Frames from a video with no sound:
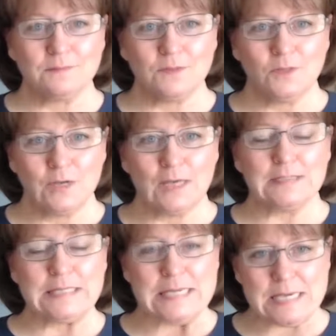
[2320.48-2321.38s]
You get
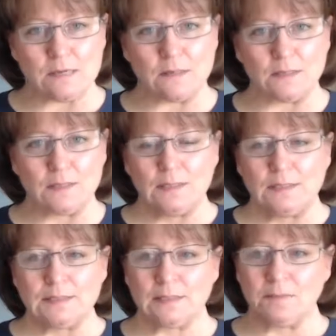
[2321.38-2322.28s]
to hear
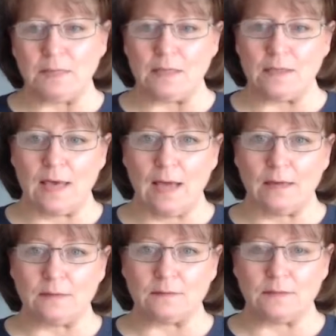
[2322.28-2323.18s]
something
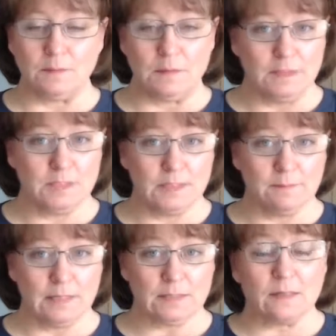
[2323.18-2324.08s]
that initially
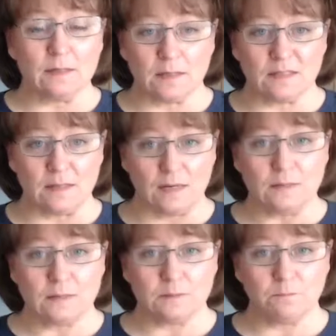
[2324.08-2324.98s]
might sound a little
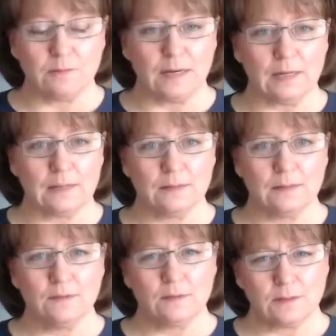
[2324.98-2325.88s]
nuts, but
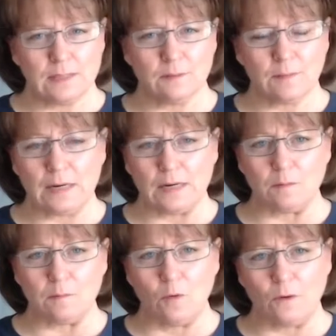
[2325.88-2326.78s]
think about a little
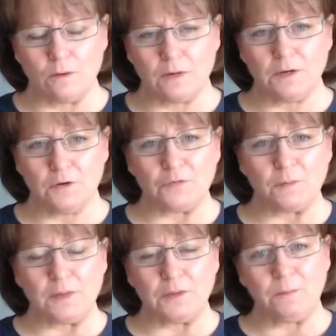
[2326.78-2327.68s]
more or hear from
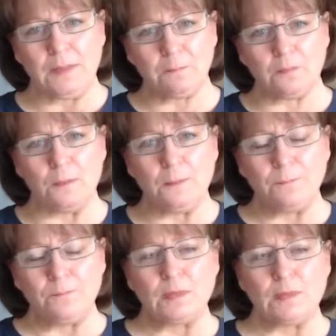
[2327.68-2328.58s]
other people
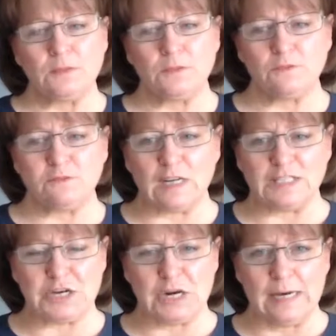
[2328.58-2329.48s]
to
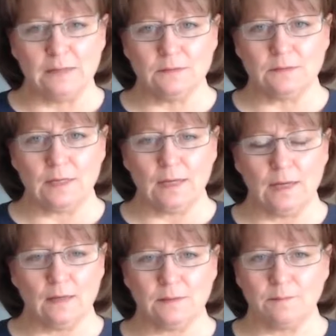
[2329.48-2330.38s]
flesh it out,
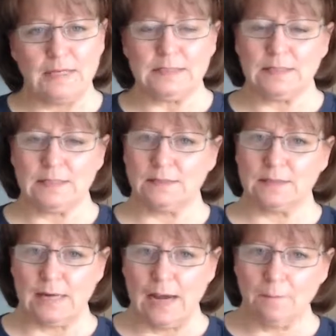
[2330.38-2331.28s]
and amazing things
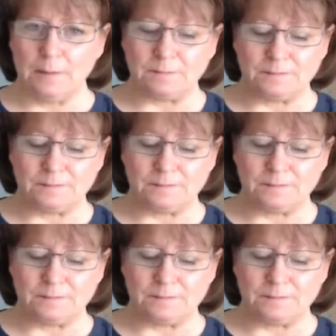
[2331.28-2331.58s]
can happen.